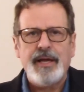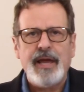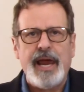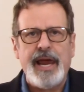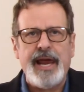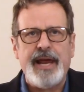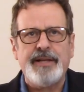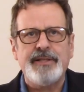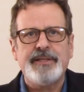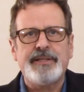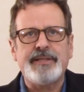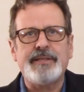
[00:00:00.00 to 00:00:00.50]

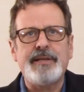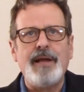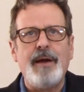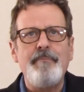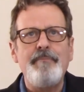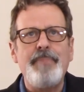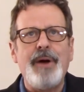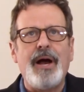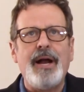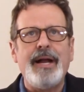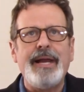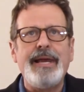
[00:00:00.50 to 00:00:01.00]
and
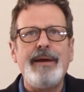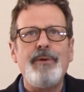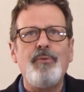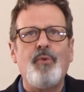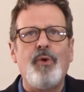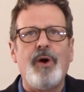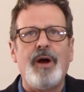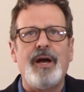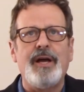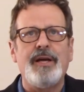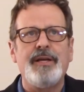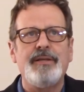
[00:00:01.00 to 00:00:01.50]
somebody
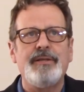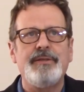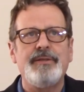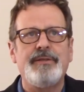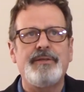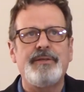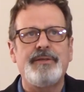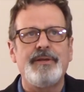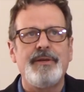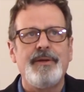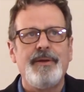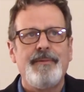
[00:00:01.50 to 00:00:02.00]

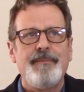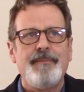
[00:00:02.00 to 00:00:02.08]
was